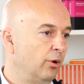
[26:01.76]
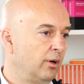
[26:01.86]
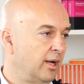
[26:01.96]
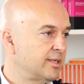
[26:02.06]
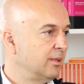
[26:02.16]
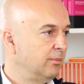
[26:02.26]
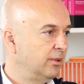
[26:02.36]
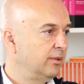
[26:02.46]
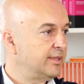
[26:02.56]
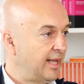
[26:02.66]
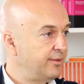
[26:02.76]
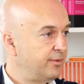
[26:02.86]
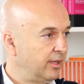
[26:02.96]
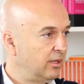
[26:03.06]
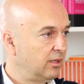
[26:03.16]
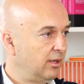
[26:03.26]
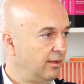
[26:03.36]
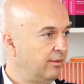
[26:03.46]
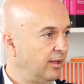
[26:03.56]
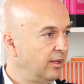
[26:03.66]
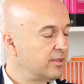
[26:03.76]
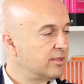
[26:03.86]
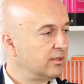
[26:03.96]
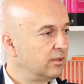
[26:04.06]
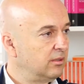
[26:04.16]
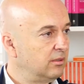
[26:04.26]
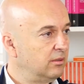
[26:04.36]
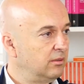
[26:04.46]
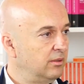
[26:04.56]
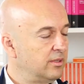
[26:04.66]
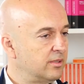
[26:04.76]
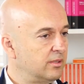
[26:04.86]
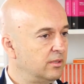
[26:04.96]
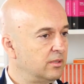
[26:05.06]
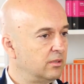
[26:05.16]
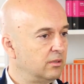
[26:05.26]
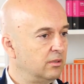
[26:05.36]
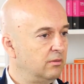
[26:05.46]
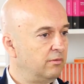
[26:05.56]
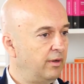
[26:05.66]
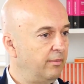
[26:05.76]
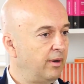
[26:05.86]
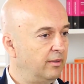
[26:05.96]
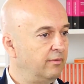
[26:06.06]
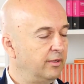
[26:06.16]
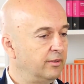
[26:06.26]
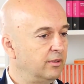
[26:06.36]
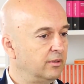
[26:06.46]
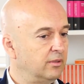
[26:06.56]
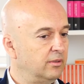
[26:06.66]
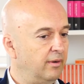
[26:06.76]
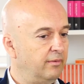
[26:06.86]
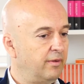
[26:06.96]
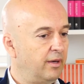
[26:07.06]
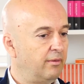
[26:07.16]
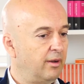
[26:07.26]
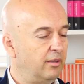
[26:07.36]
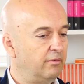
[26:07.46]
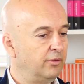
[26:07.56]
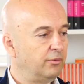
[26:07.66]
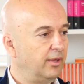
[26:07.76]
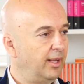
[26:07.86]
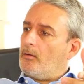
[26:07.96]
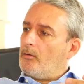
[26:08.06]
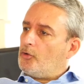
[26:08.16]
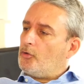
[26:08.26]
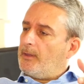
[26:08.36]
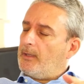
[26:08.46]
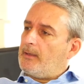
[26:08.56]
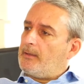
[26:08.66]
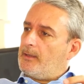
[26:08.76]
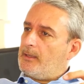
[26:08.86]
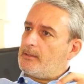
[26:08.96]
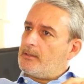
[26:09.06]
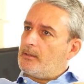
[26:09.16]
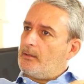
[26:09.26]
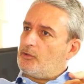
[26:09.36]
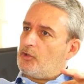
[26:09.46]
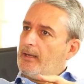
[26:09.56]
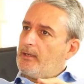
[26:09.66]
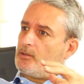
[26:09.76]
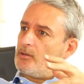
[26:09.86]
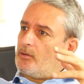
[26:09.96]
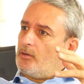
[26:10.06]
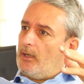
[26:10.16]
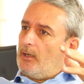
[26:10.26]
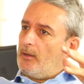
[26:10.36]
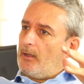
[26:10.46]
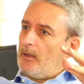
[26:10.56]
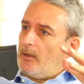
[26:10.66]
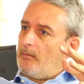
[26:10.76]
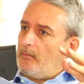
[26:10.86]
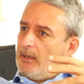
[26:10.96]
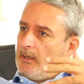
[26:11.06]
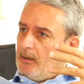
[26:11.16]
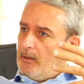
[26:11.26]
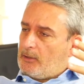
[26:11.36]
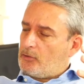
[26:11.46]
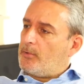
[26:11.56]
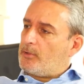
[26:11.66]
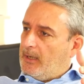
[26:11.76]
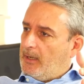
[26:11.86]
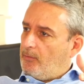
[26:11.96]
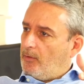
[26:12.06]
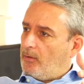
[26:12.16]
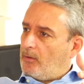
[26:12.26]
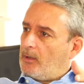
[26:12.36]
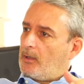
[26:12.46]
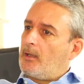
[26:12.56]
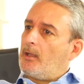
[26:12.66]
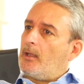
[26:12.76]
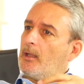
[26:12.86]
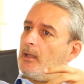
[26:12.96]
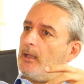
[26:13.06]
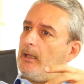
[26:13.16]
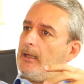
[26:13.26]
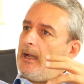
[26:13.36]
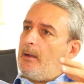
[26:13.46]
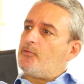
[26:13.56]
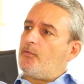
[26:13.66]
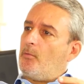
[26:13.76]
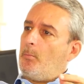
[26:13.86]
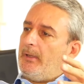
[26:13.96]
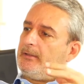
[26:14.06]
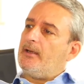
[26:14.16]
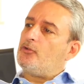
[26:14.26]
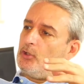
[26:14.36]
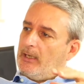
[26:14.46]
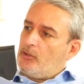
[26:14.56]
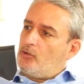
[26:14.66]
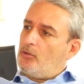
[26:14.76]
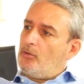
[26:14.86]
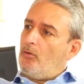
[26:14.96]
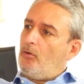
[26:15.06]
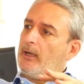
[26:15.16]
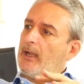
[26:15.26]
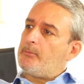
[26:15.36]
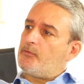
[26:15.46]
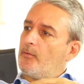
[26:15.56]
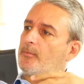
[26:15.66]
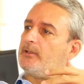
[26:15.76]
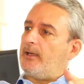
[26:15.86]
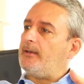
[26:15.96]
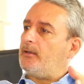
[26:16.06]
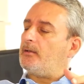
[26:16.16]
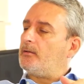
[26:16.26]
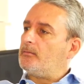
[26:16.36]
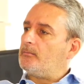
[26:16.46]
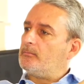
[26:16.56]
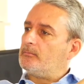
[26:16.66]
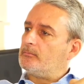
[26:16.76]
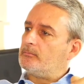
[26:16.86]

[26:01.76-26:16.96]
customer centric, I think it's, uh, it's, it's very relevant, very relevant today. Do you think that this change in the customer's behavior comes from better education or comes from the trend? I,